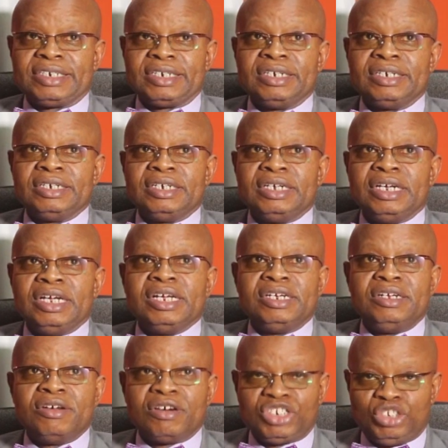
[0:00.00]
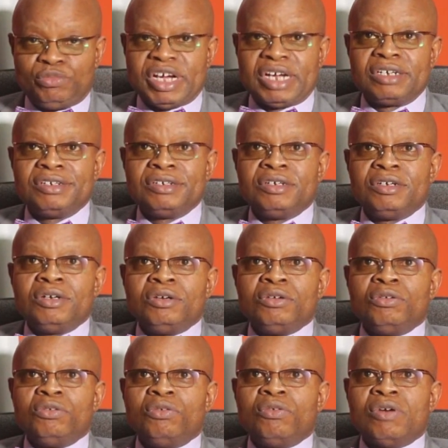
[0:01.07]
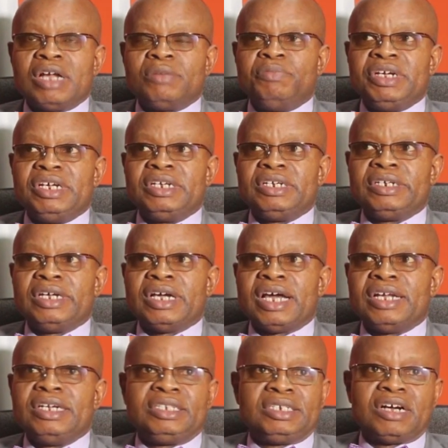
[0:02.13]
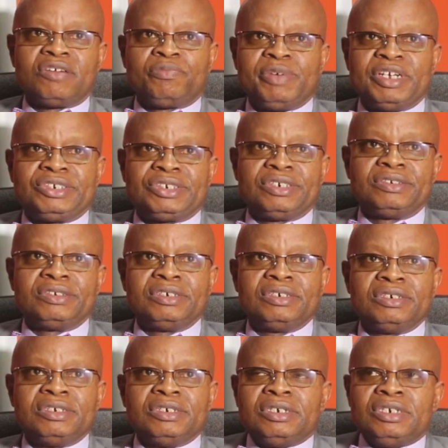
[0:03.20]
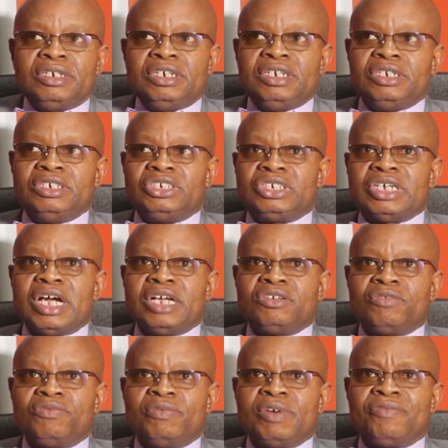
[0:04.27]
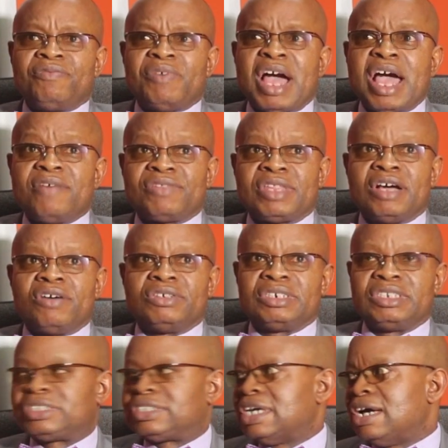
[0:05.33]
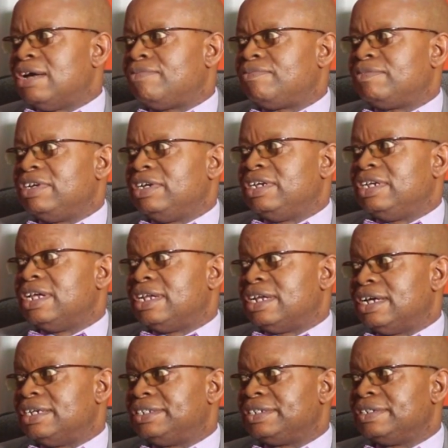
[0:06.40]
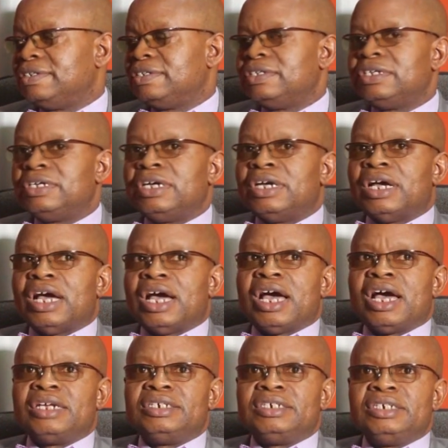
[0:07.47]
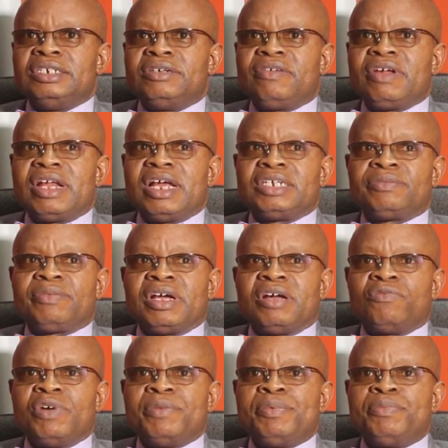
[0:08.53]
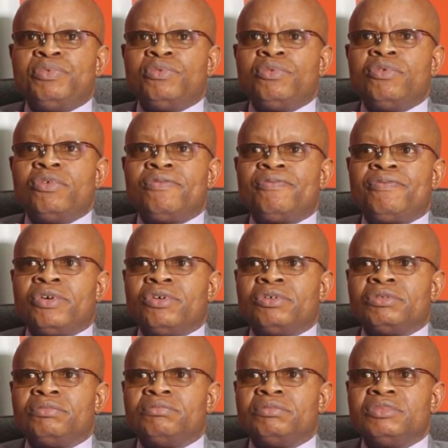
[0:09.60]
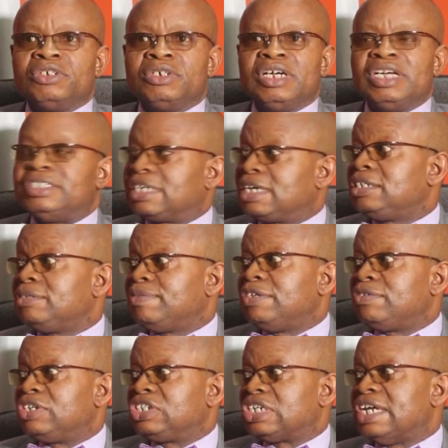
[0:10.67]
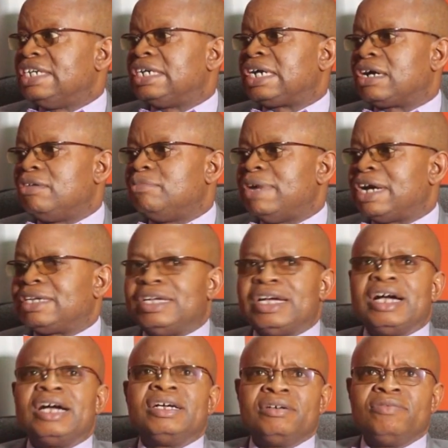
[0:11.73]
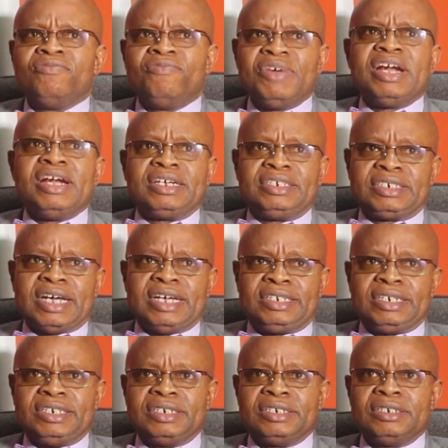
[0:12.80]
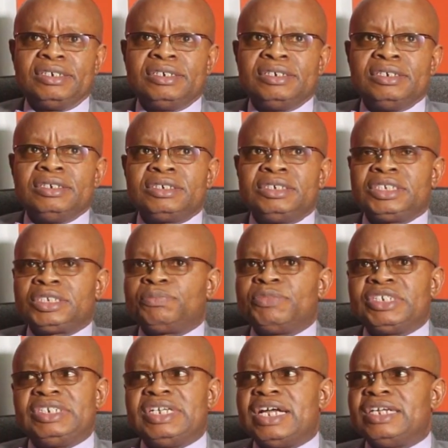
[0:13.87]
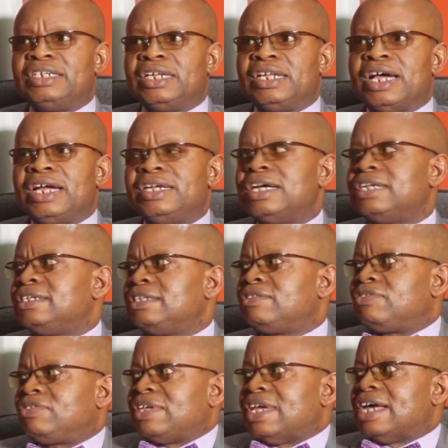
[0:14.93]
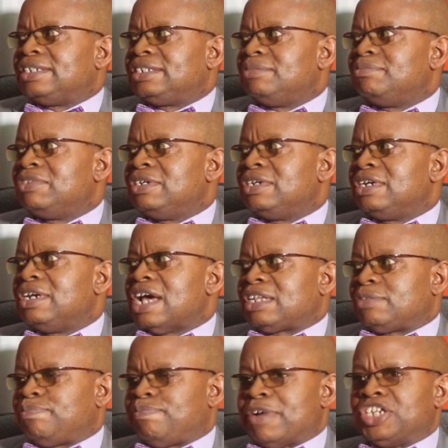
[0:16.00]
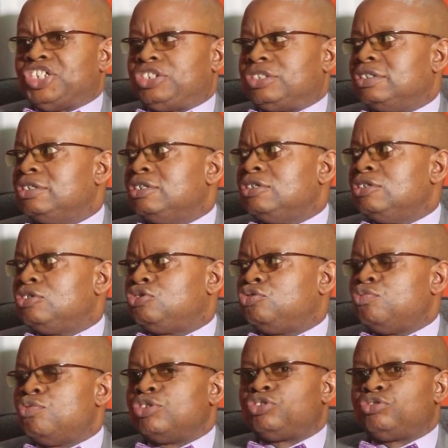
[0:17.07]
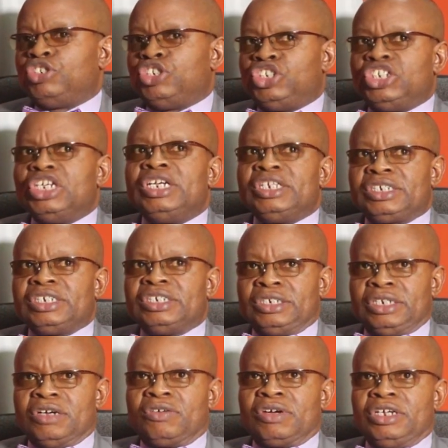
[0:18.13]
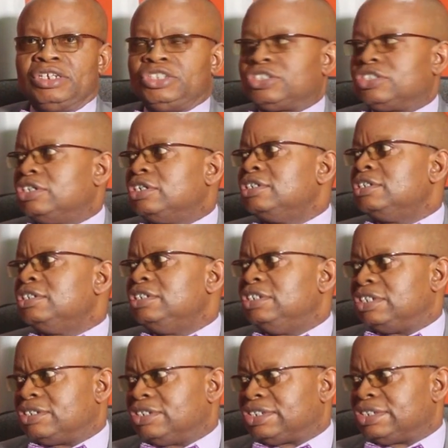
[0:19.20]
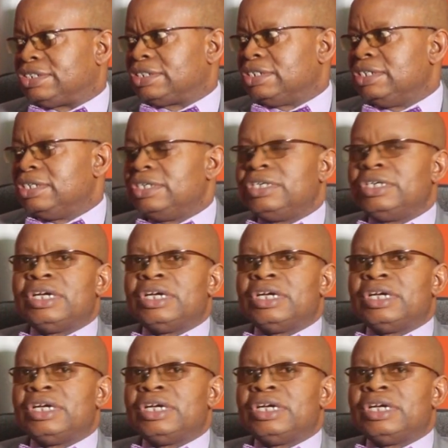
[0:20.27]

Gezi, a Dutchman who had been an HR person in charge of over 5,000 staff in Netherlands. And he realized that when people go for executive education and they come back, they are very excited. Six months down the line, that enthusiasm, that passion to want to change things in the organization decreases.